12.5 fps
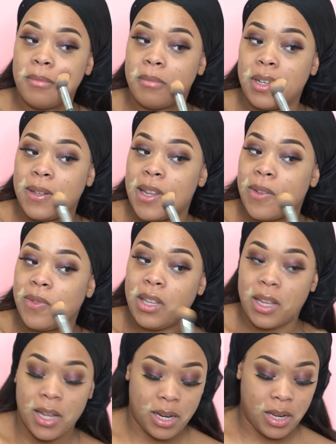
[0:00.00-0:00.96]
But it
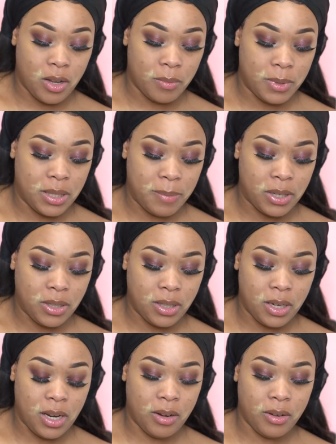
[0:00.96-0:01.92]
definitely kind of helps,
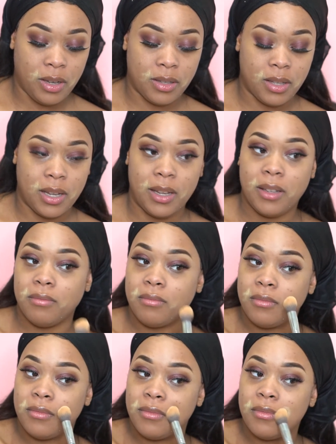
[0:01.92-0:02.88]
especially in areas like
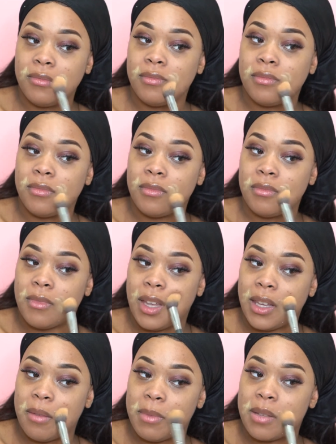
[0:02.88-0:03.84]

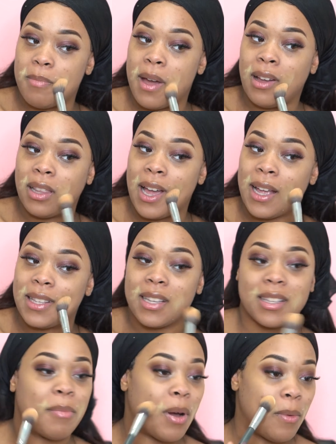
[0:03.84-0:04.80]
I get my smile lines
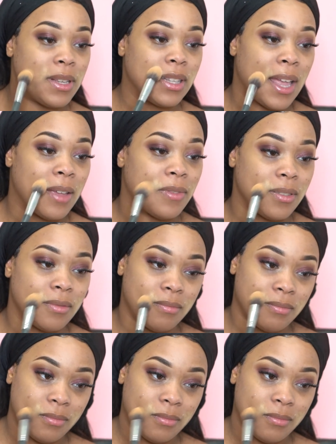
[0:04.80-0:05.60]
because I'm always laughing.